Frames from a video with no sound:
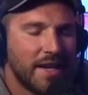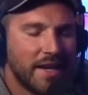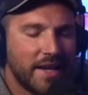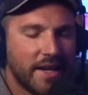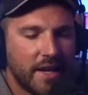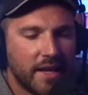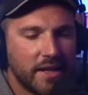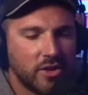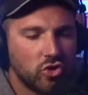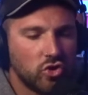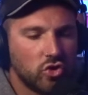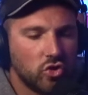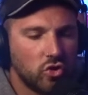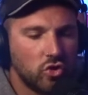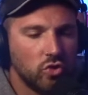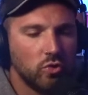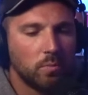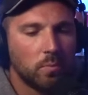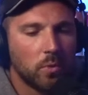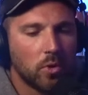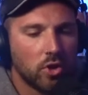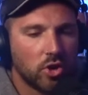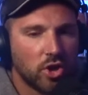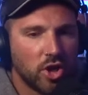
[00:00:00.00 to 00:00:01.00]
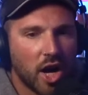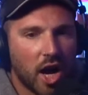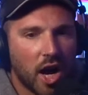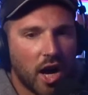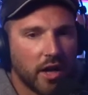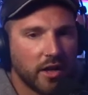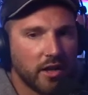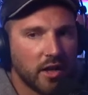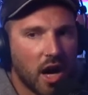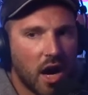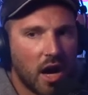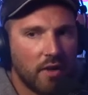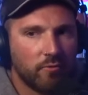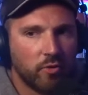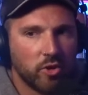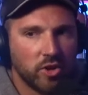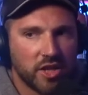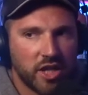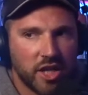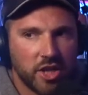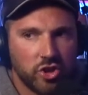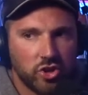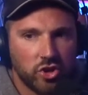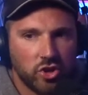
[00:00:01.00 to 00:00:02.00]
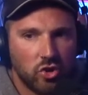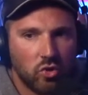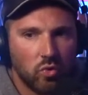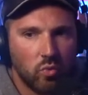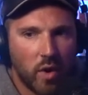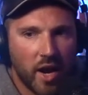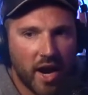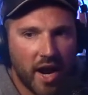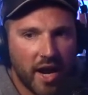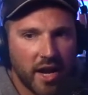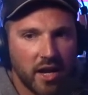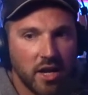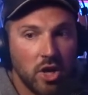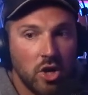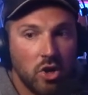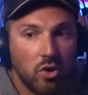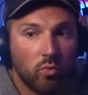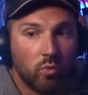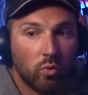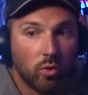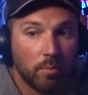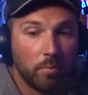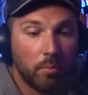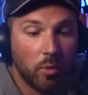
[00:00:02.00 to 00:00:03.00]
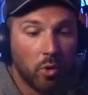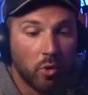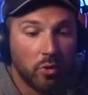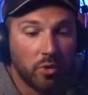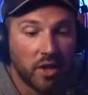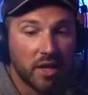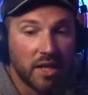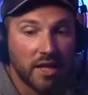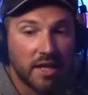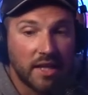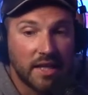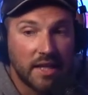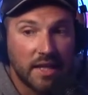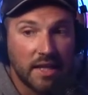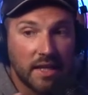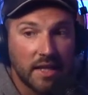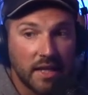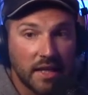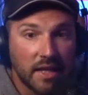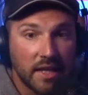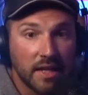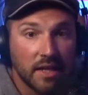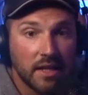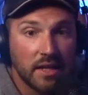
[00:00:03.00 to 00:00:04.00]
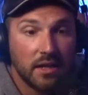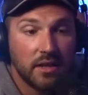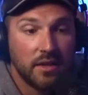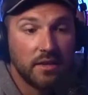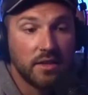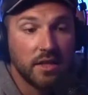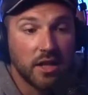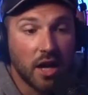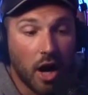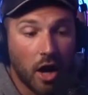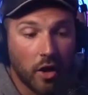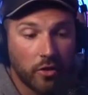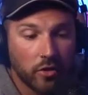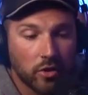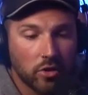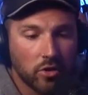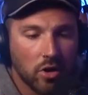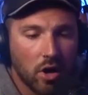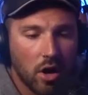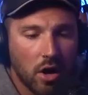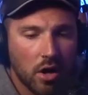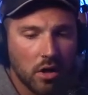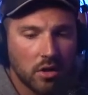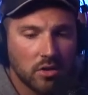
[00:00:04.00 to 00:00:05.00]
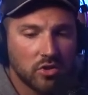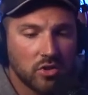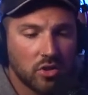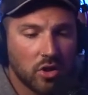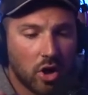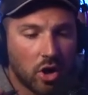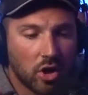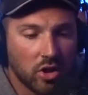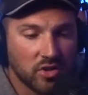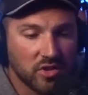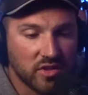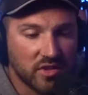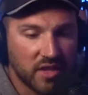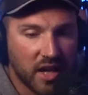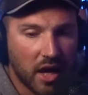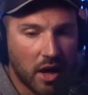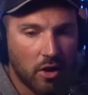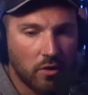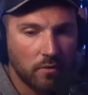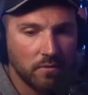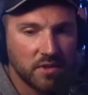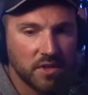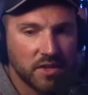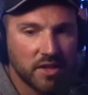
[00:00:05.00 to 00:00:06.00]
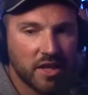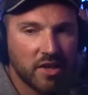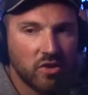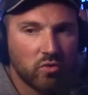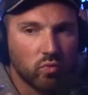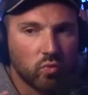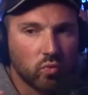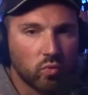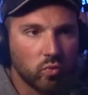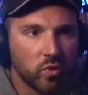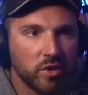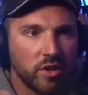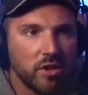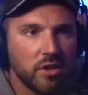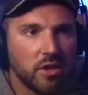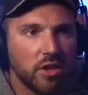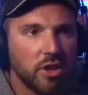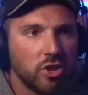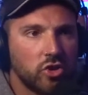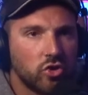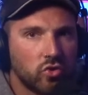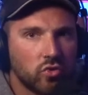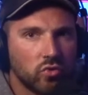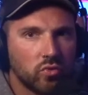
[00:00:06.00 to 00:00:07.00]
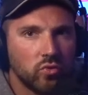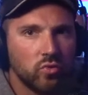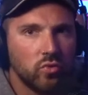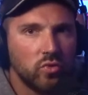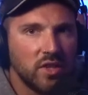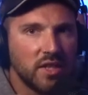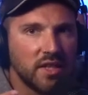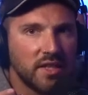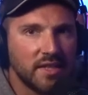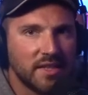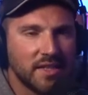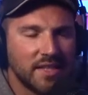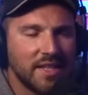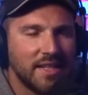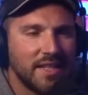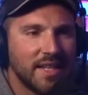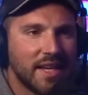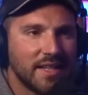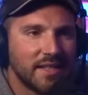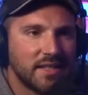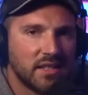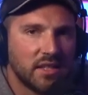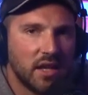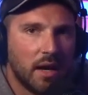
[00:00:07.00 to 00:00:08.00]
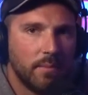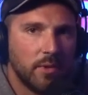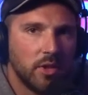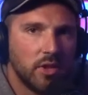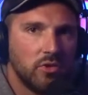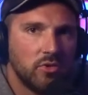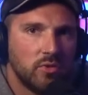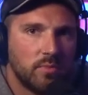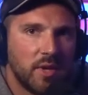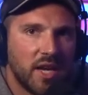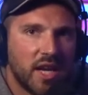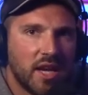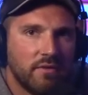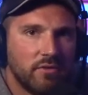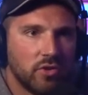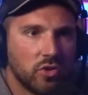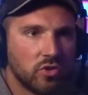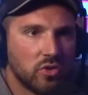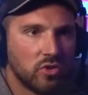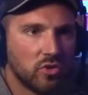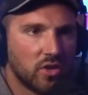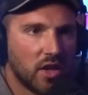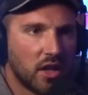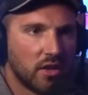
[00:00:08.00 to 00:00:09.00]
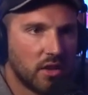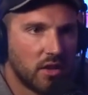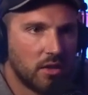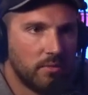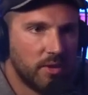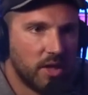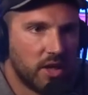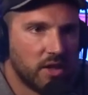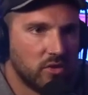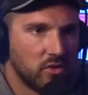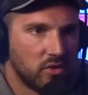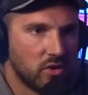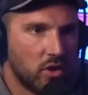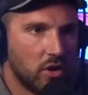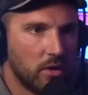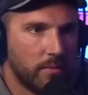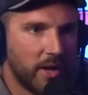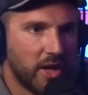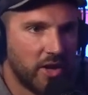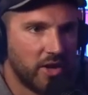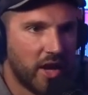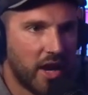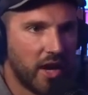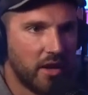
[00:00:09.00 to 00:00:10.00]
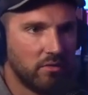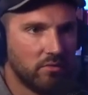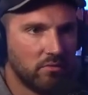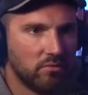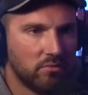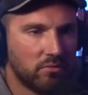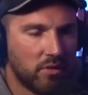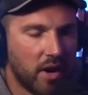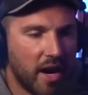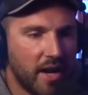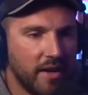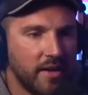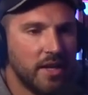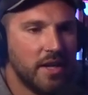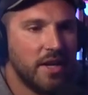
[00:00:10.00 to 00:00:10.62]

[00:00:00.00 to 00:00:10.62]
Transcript: in a super non confrontational way where both he the other dogs ourselves can really truly see that some of those behaviors there's nothing to be concerned about yet right